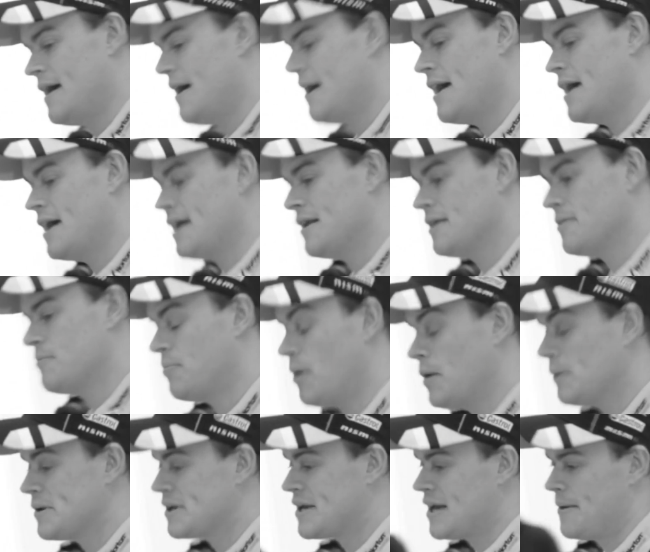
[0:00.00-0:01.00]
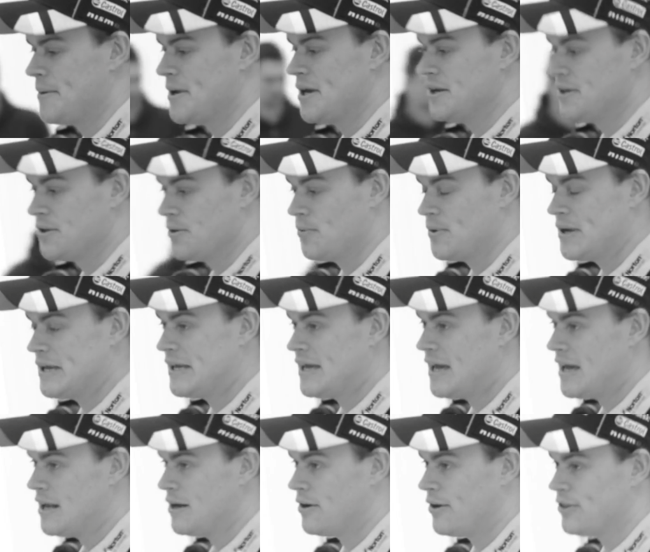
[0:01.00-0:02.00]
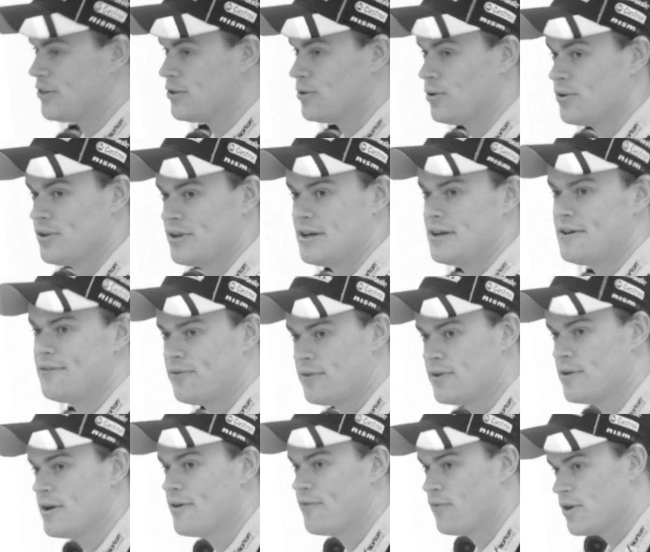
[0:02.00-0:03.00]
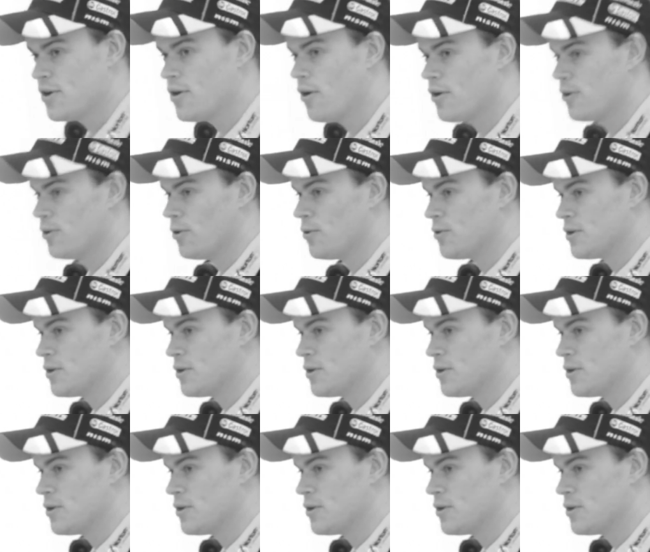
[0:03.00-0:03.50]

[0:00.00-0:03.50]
And probably coming into the weekend, I thought that if we got it